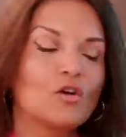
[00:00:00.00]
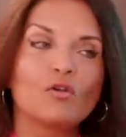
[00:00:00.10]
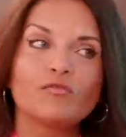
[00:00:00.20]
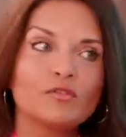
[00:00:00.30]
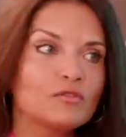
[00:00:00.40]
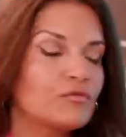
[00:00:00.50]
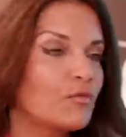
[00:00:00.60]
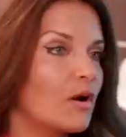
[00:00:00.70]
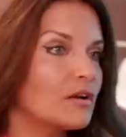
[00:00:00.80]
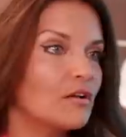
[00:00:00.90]
go full
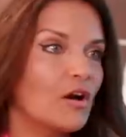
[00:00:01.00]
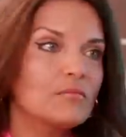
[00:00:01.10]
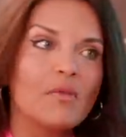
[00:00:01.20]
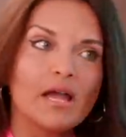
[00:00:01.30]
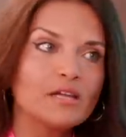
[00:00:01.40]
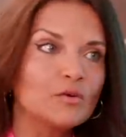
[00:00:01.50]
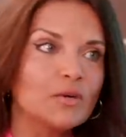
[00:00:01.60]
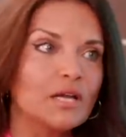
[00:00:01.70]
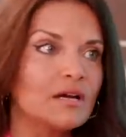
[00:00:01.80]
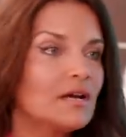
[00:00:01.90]
throttle on my
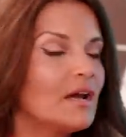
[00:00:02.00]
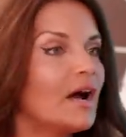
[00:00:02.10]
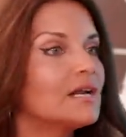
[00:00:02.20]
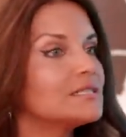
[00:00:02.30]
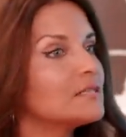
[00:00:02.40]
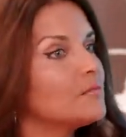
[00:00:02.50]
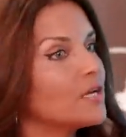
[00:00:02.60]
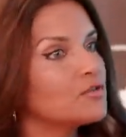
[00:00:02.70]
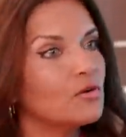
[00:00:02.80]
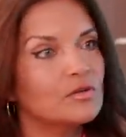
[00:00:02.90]
career until
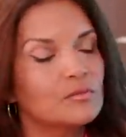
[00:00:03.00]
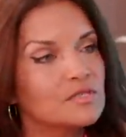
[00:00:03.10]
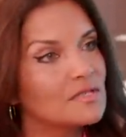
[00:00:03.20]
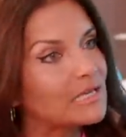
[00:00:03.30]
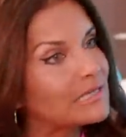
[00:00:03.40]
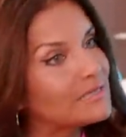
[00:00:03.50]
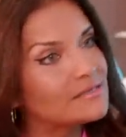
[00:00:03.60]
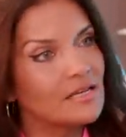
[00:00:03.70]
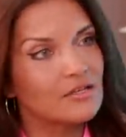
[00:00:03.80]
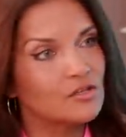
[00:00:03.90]
my daughter was at
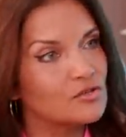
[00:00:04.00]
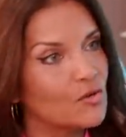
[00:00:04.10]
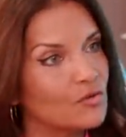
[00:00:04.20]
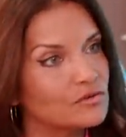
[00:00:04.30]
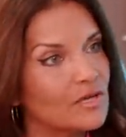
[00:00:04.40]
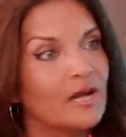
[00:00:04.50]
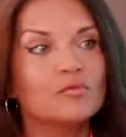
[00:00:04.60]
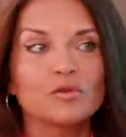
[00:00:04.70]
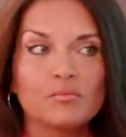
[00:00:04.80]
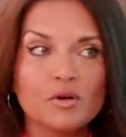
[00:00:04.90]
least 10 years old. I
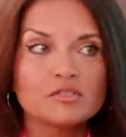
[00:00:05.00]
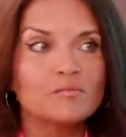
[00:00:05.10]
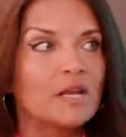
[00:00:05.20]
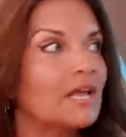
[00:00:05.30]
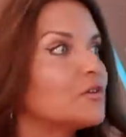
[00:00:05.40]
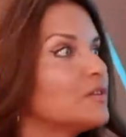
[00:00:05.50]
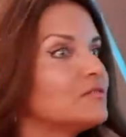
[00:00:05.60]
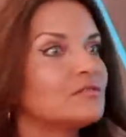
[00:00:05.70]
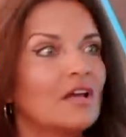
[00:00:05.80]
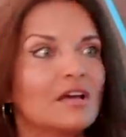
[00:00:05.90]
wrote books, but I couldn't